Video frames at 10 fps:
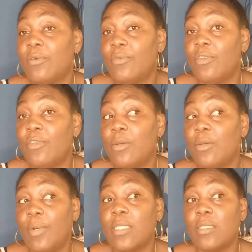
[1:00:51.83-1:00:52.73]
read up
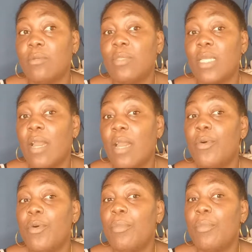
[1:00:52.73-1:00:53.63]
on something
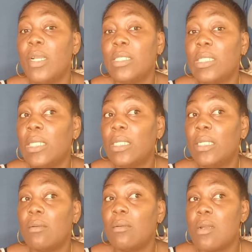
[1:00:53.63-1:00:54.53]
about birthday.
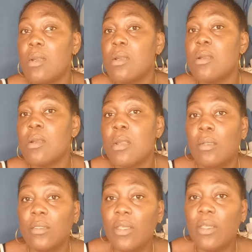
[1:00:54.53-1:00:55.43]

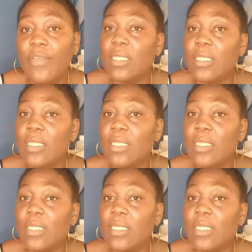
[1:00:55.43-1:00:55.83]
So if it's not